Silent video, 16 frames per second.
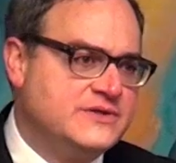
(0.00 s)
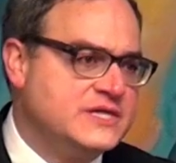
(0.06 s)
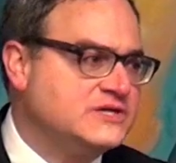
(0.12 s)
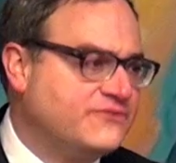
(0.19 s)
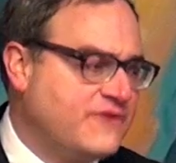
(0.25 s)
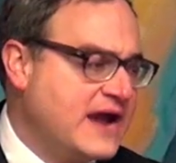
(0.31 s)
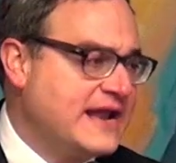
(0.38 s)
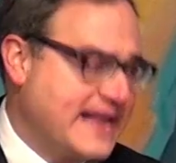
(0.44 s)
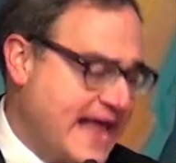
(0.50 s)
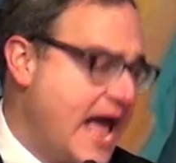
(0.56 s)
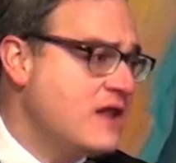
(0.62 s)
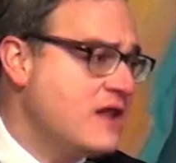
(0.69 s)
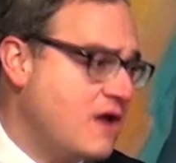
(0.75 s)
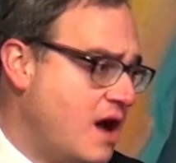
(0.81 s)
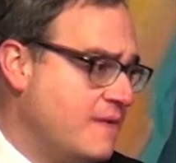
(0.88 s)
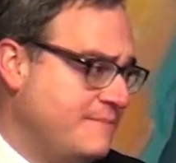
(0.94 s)
this fight
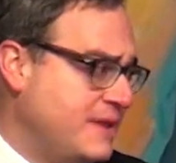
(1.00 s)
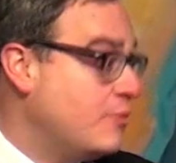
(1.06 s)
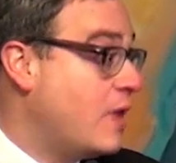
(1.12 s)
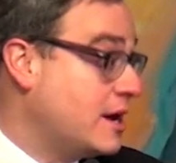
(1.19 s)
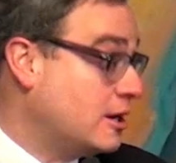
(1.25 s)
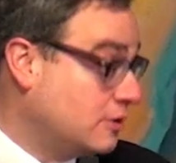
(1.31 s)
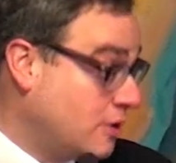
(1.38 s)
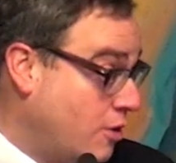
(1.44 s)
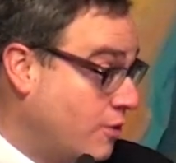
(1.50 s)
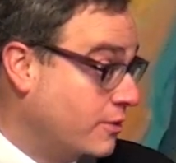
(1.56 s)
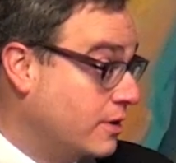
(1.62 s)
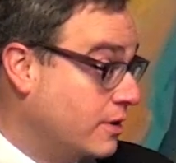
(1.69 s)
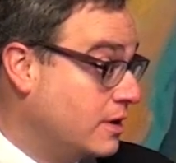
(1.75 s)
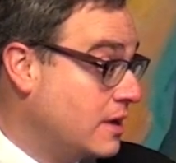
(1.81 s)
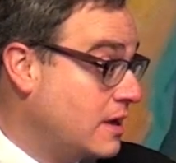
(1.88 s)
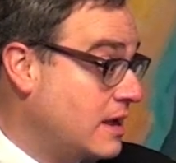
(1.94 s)
cannot be won alone.
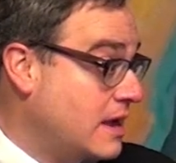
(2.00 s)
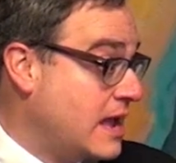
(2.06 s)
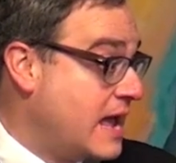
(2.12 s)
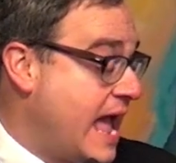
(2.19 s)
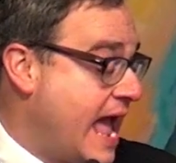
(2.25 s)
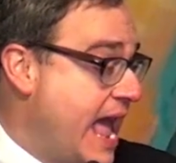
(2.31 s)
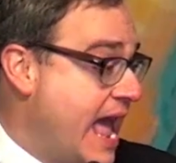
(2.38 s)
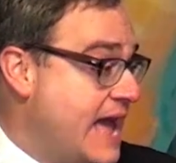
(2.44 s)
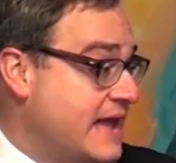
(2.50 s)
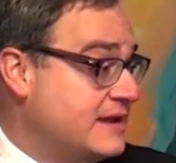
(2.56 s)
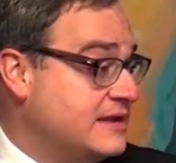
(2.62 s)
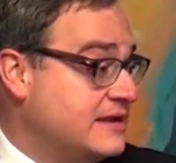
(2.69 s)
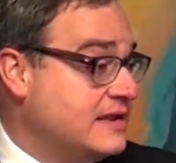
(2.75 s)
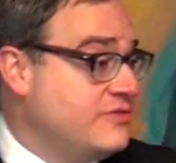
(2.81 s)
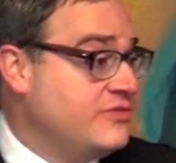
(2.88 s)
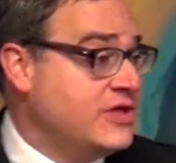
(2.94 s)

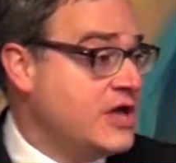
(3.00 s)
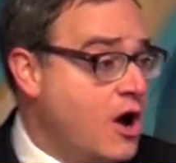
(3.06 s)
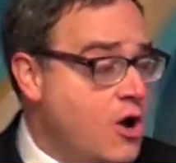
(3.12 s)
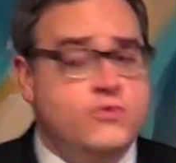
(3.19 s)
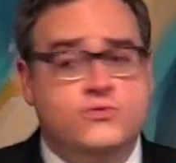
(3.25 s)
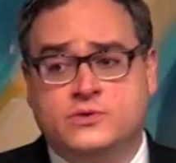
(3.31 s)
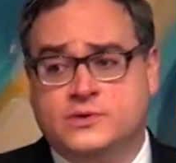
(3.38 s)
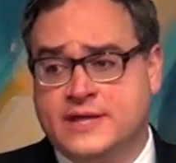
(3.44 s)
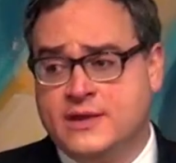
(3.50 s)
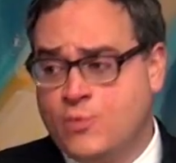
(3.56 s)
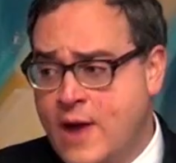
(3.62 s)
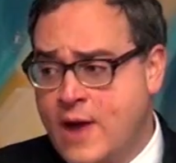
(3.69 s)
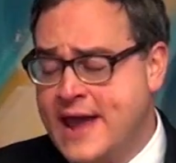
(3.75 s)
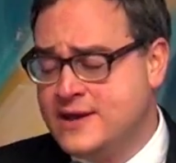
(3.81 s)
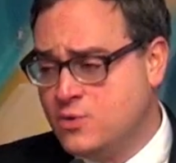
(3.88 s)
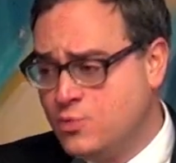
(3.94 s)
And the only
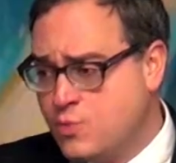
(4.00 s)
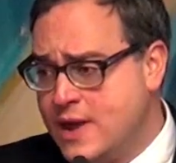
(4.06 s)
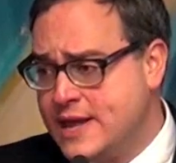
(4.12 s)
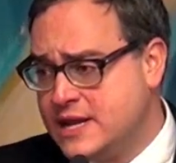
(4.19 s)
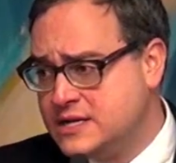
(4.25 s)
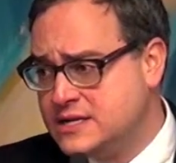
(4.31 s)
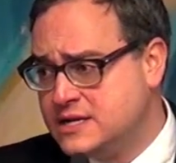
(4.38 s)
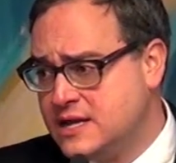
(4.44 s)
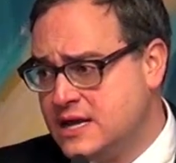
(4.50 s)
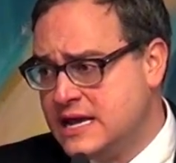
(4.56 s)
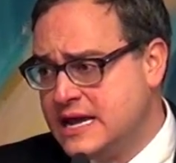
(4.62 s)
way to win it